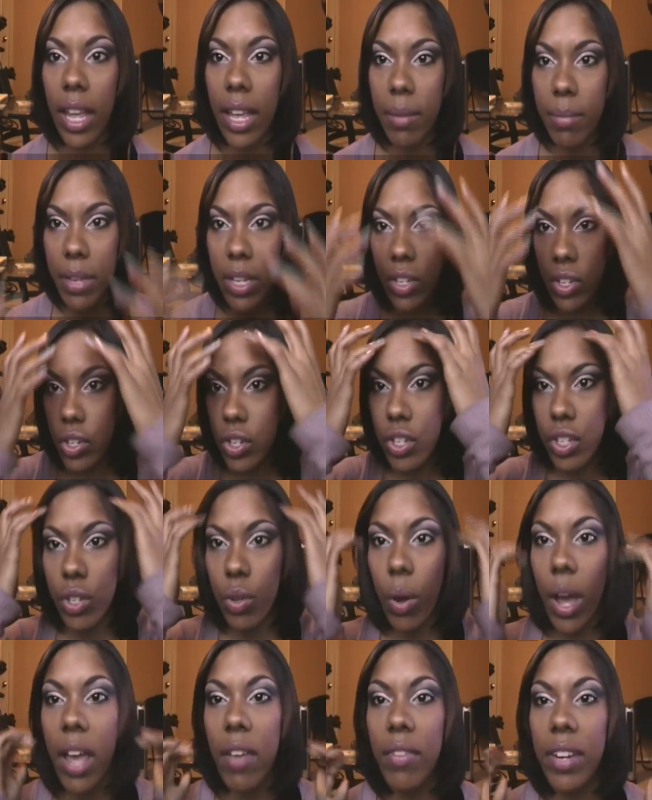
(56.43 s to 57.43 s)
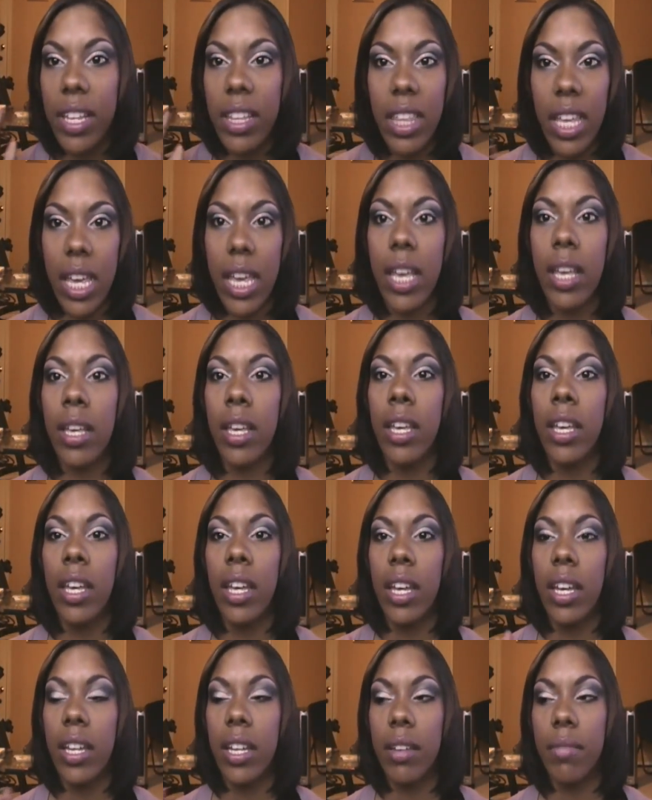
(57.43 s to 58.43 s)
That means you just don't have anything
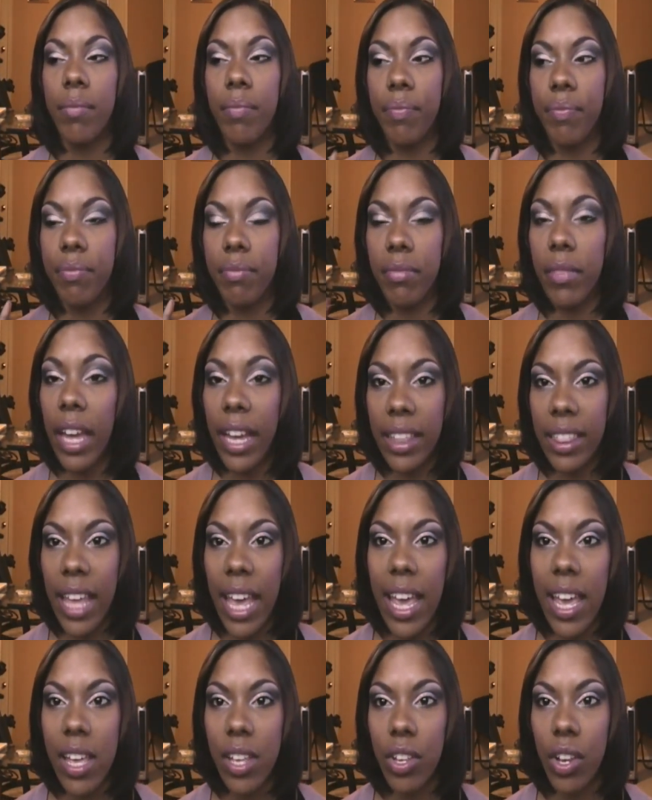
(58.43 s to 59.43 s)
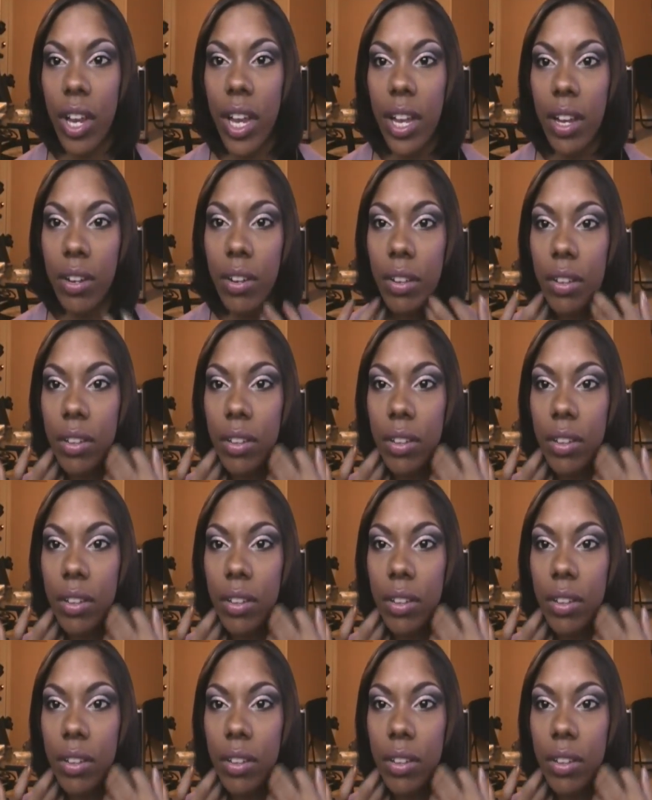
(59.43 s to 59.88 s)
like that in your hair